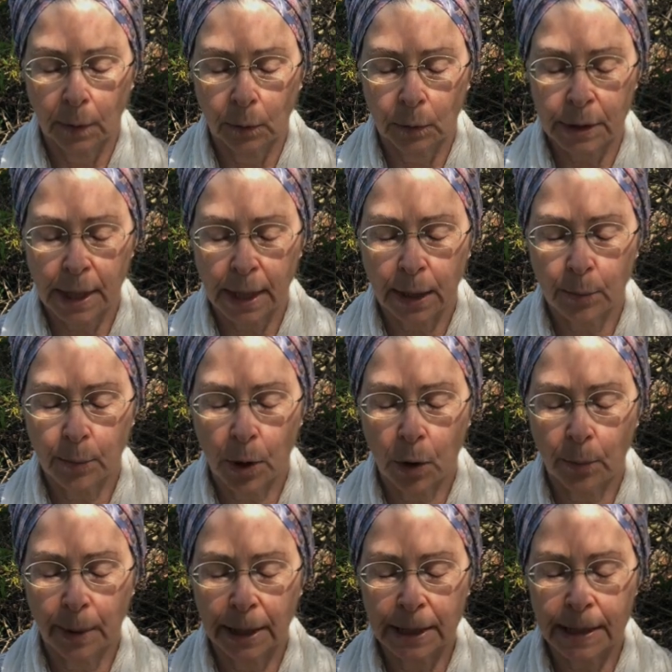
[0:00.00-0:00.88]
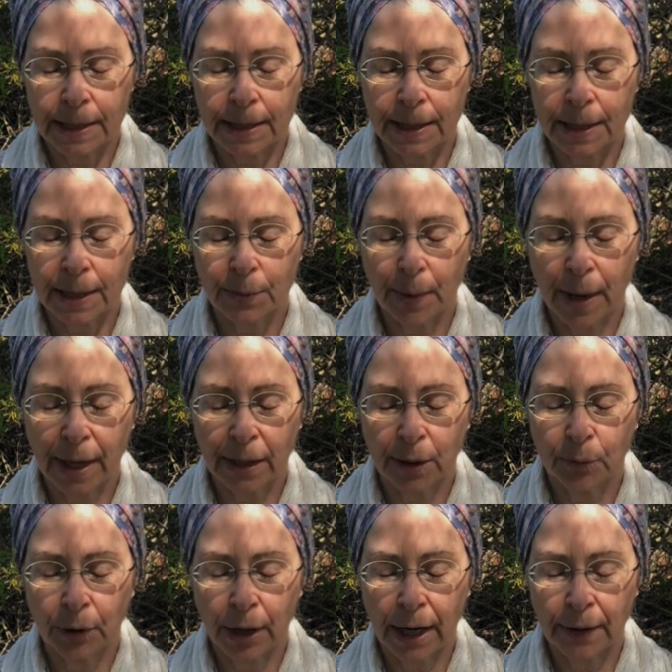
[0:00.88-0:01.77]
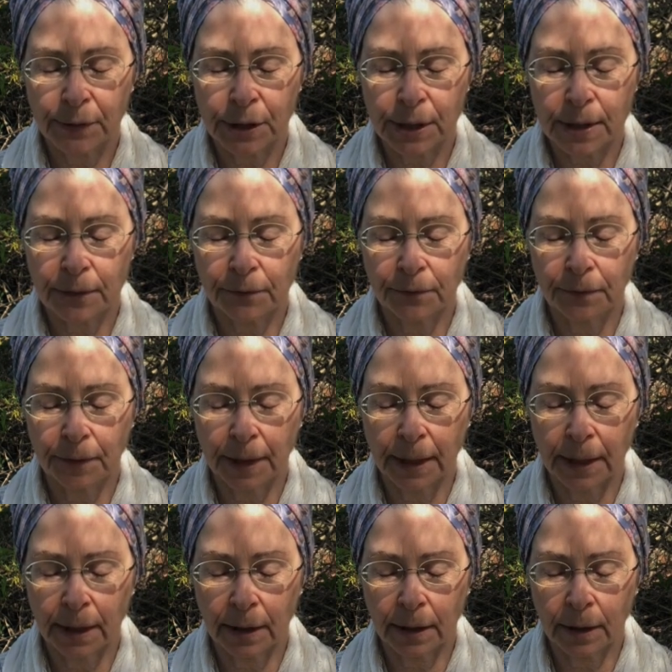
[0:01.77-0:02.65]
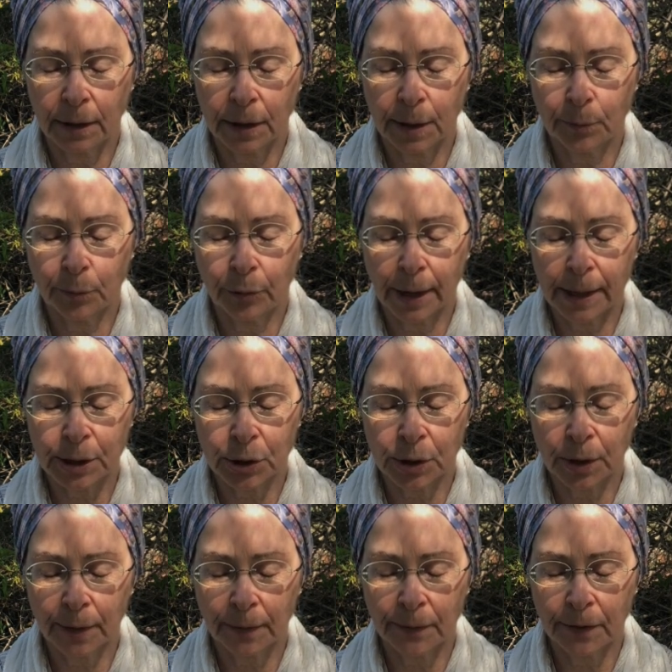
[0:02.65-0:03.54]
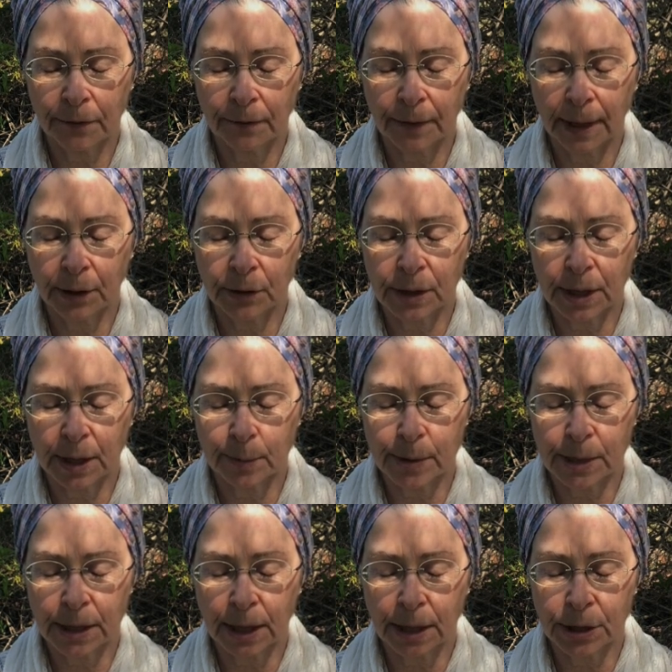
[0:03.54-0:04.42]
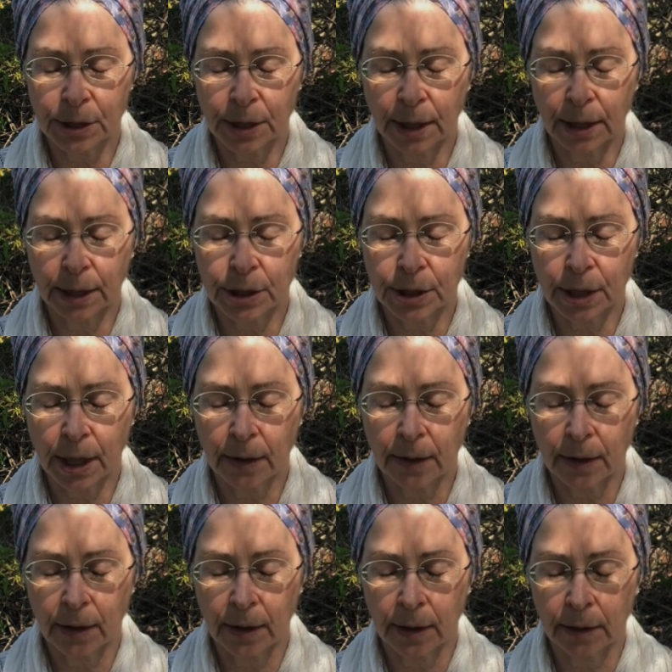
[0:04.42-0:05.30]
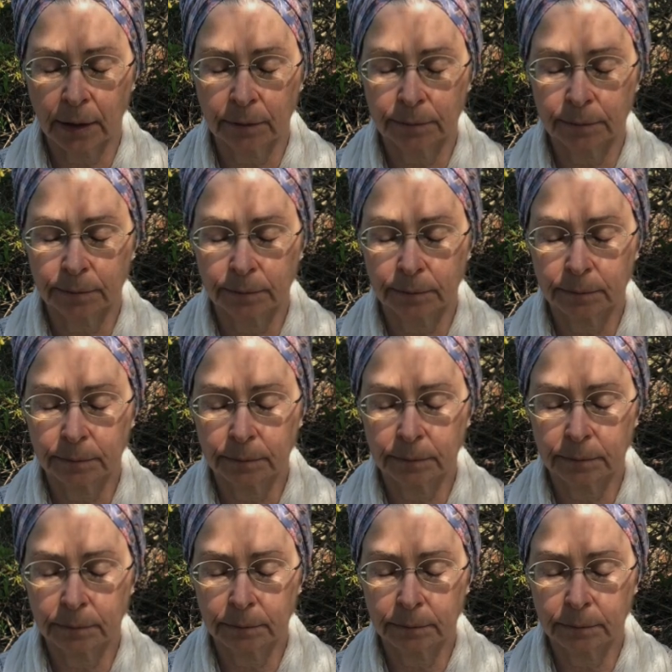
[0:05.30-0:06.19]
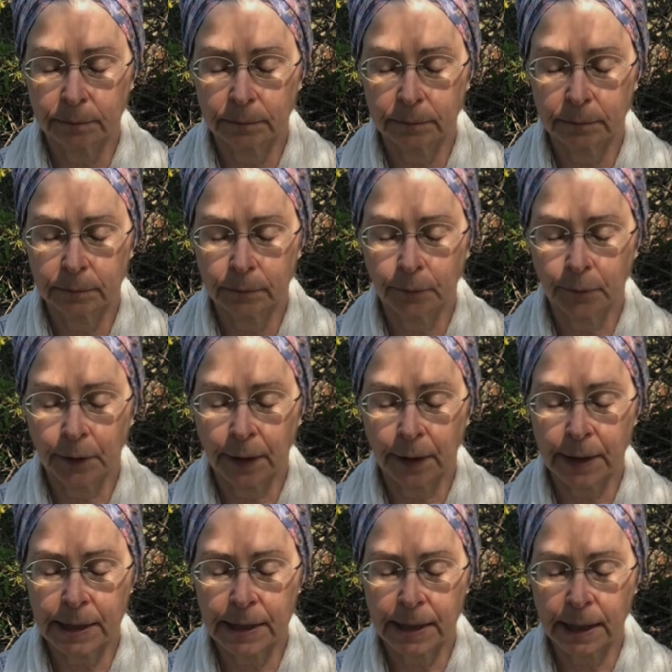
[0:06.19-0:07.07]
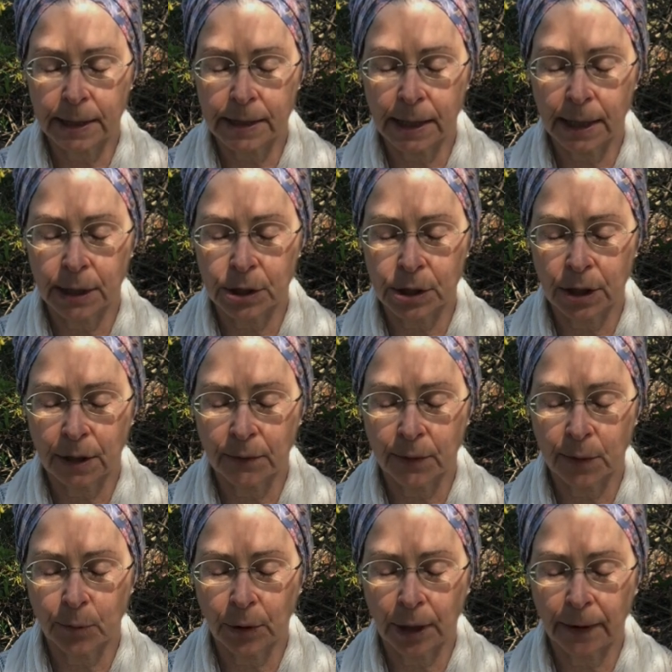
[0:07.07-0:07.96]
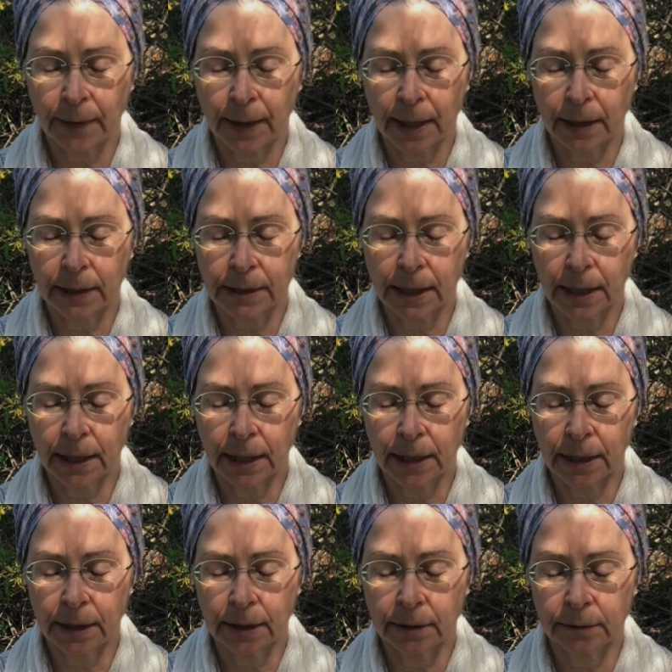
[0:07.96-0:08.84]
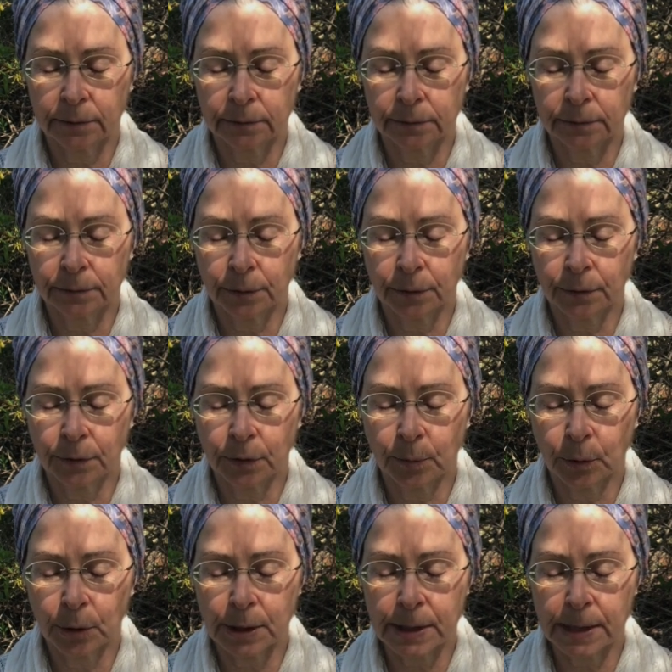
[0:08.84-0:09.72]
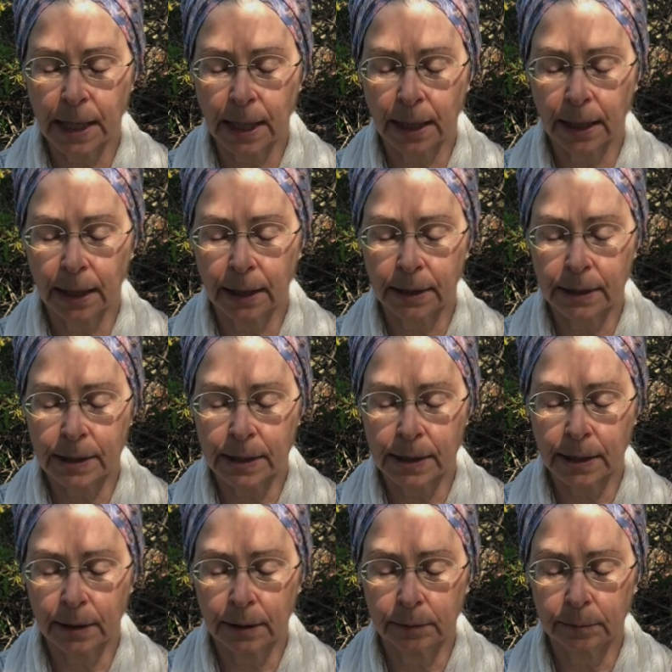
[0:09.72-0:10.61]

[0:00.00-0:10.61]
Take a moment to suspend the breath. Just feel the pressure of the fingertips touching each other. Feel the sensation of the breath held in for a few more seconds.